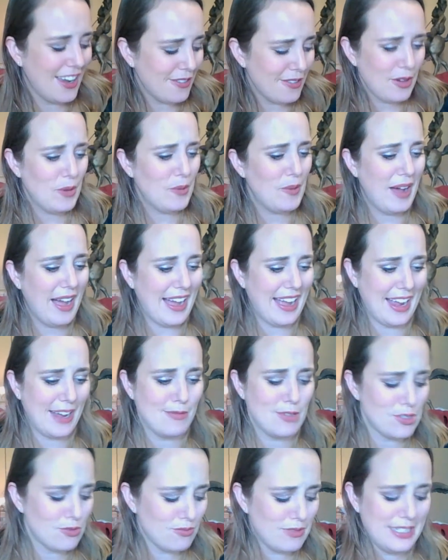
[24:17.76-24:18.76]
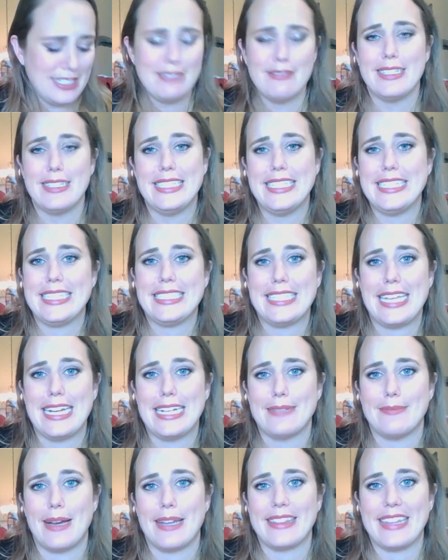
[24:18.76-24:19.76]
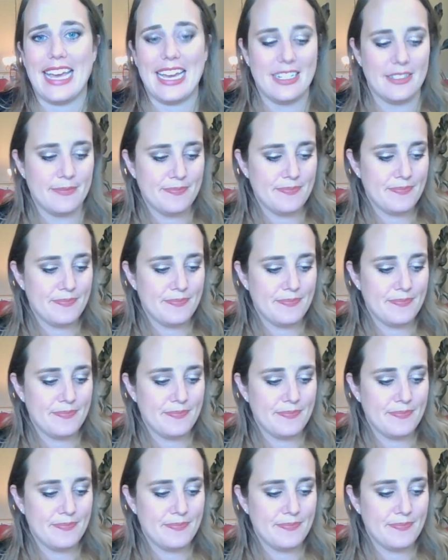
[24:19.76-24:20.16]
I don't know why. I'm just really, really excited about that.